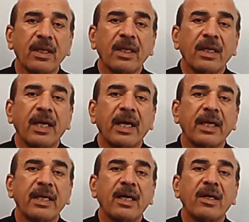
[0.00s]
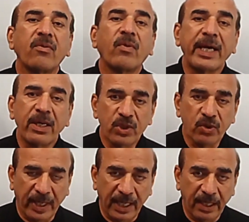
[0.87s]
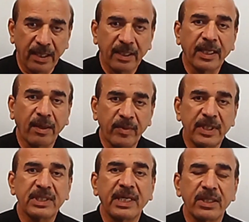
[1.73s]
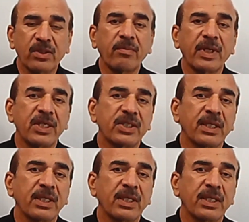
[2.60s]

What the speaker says: and why to join them in series combination?